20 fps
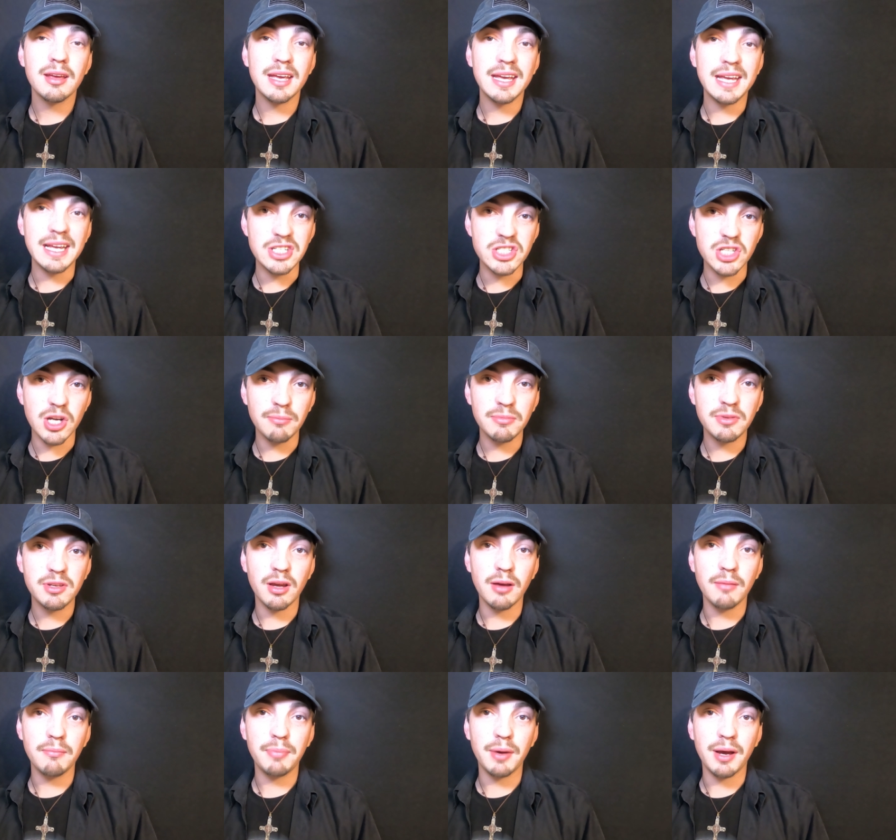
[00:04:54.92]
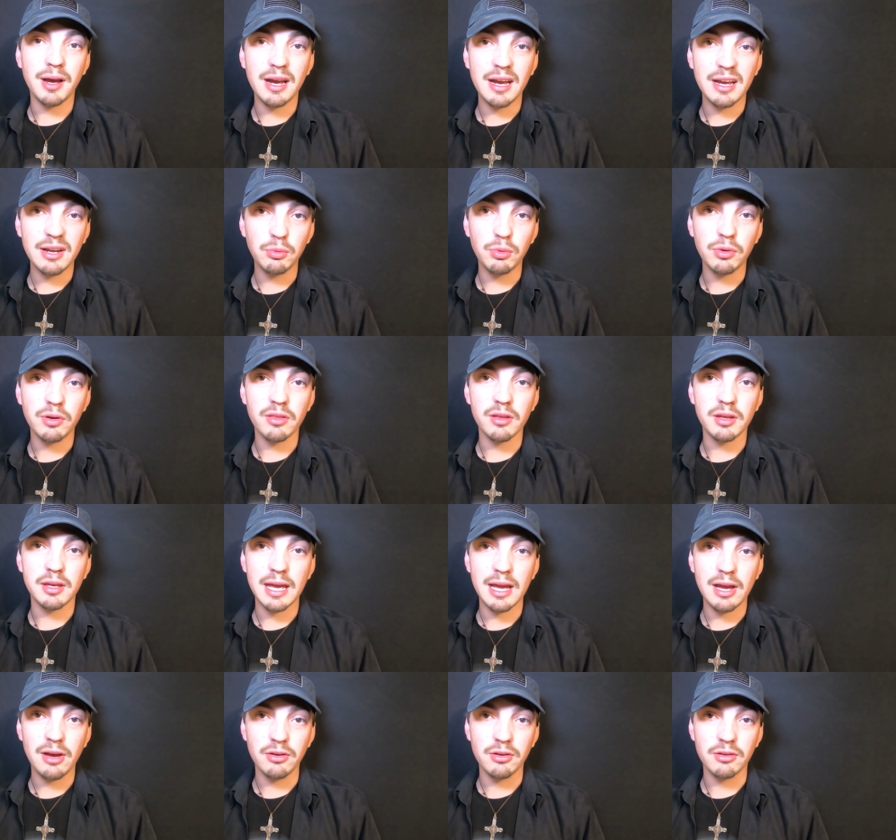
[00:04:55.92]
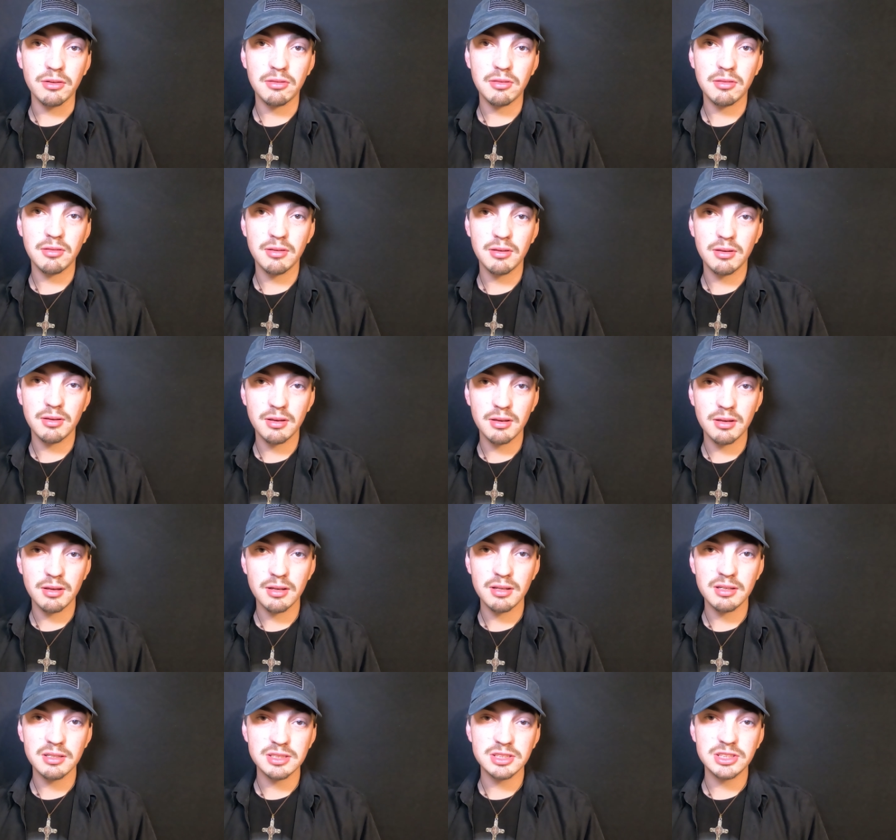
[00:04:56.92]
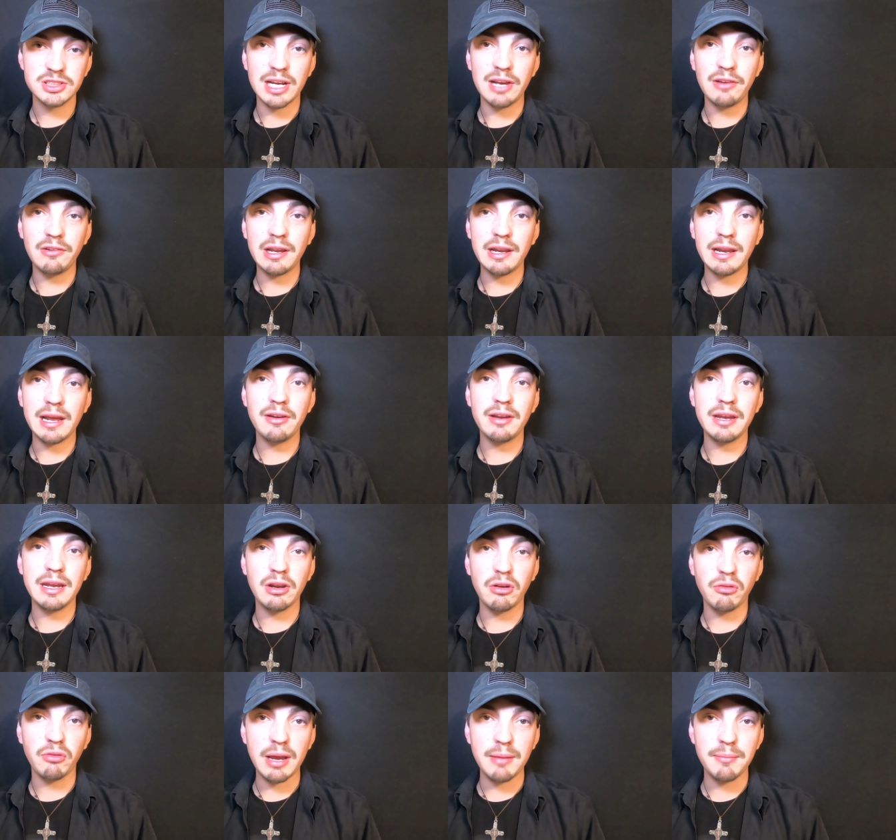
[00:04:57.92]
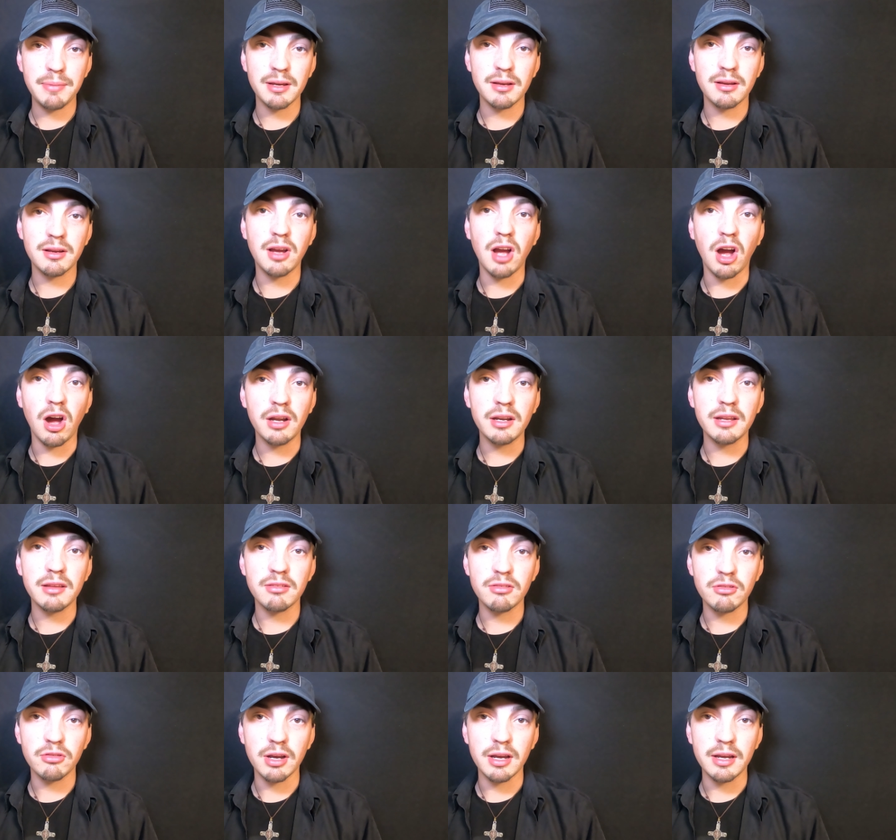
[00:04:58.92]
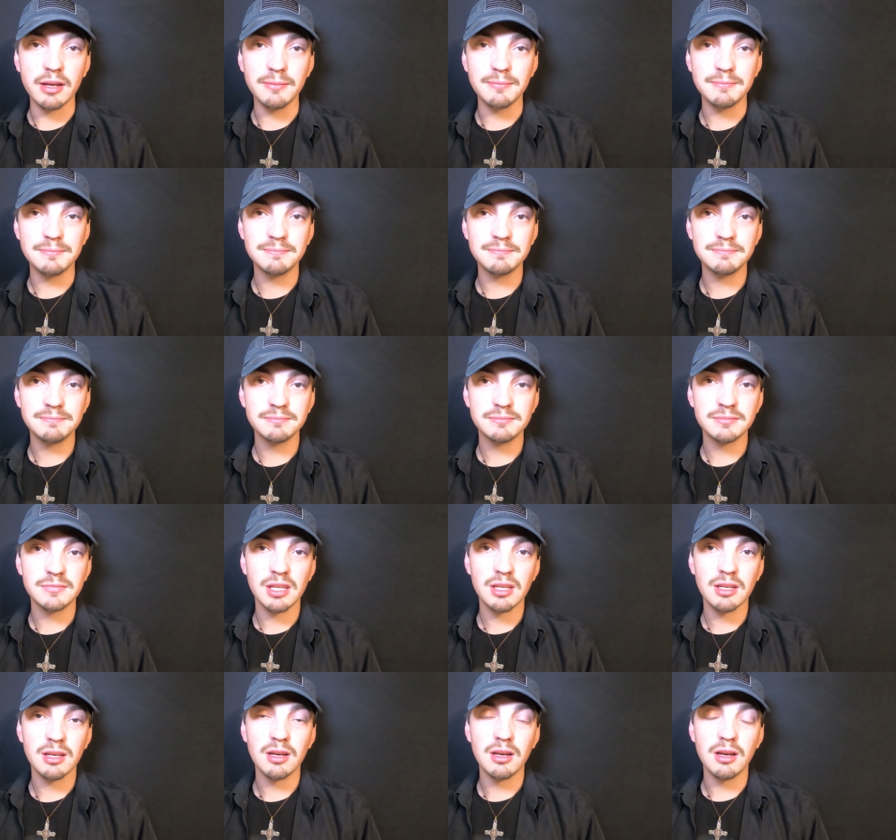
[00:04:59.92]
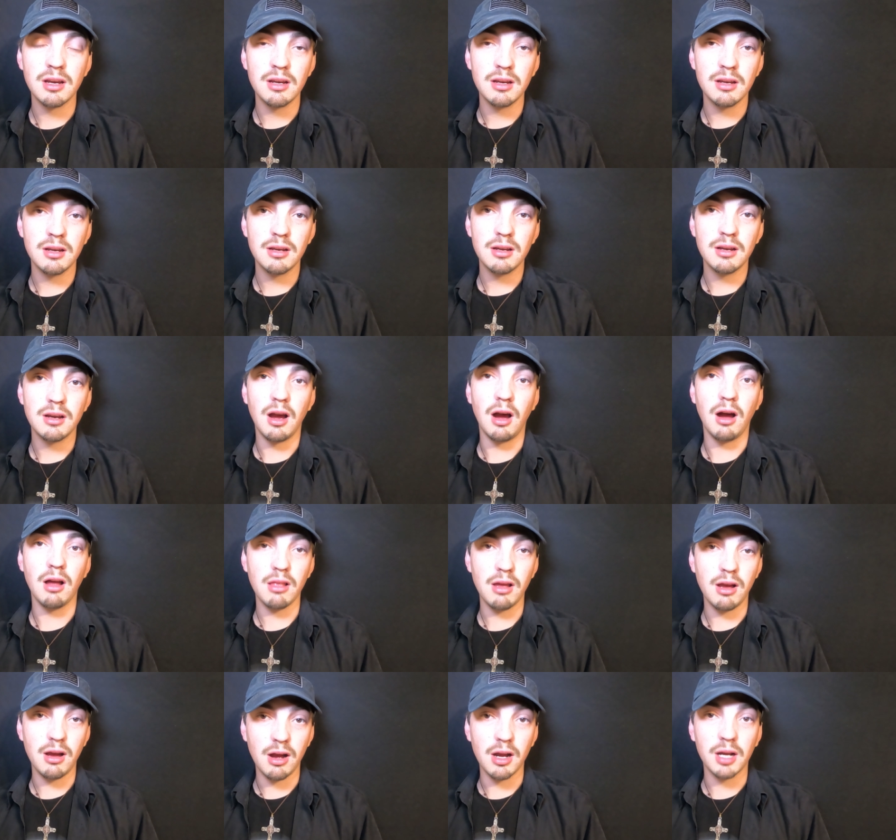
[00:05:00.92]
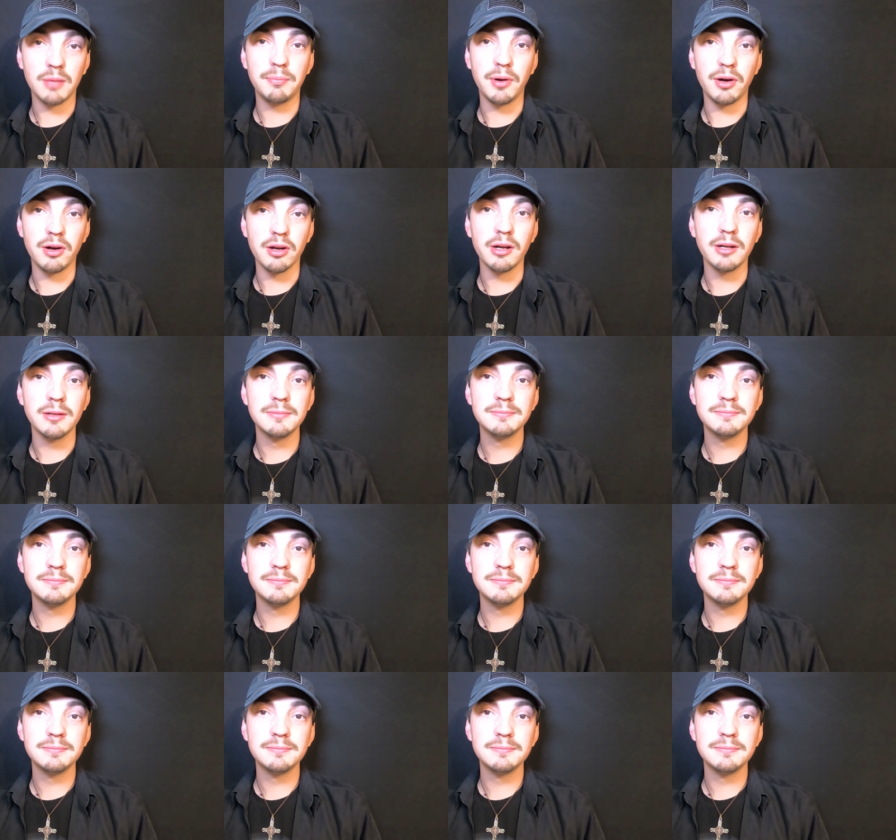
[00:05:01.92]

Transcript: he jumped up behind one of the counters shouted out in Arabic, "God is great. Allah Akbar."